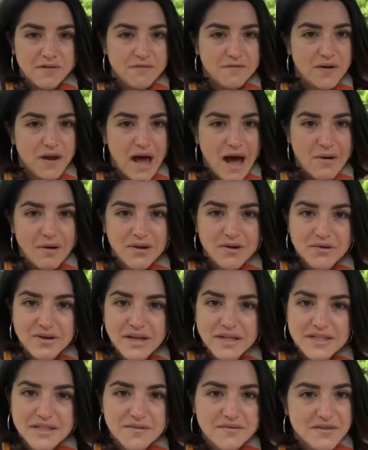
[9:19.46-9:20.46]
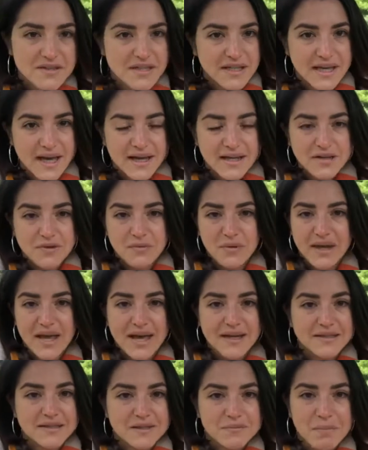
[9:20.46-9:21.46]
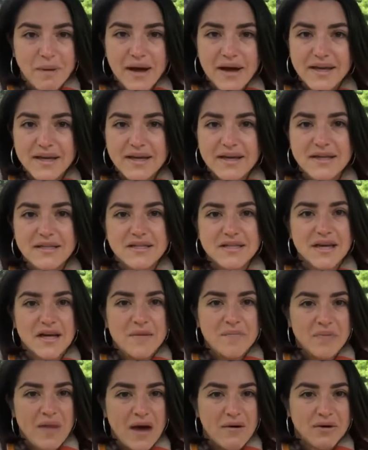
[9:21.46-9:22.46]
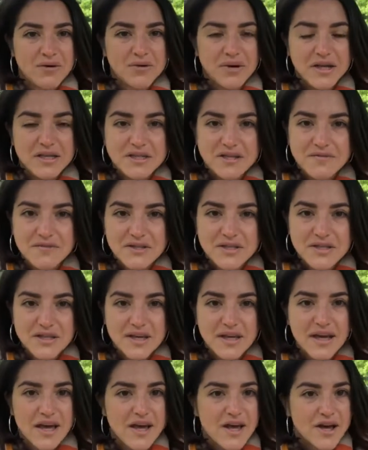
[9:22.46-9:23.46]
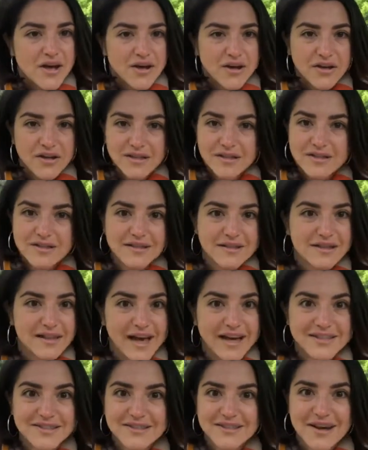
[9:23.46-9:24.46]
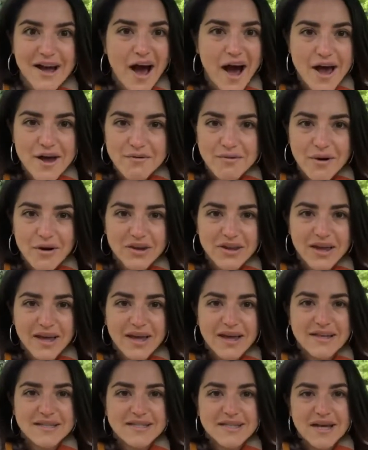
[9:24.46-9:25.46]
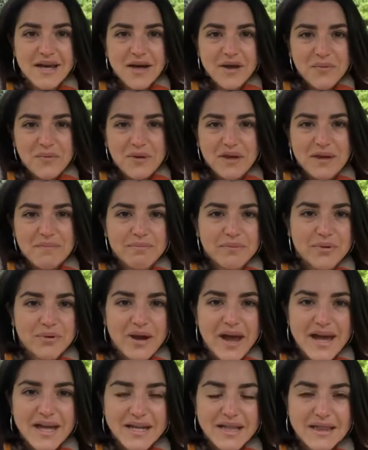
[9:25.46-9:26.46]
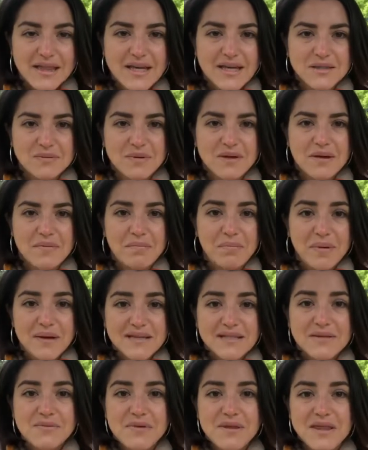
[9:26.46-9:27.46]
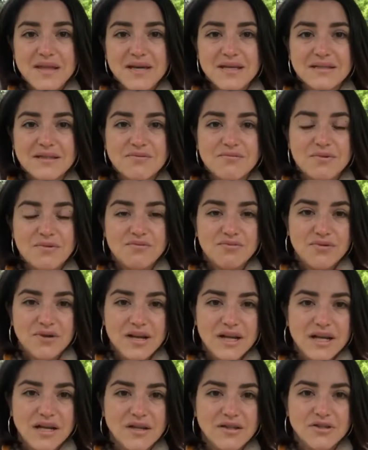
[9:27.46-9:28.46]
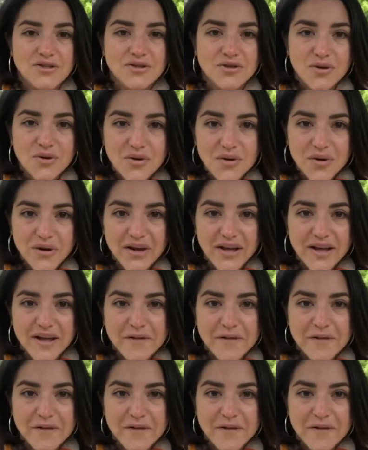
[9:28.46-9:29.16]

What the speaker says: Our creativity, we get inspired, our creativity is like skyrocket, we keep creating things, we keep busy with things that we really enjoy,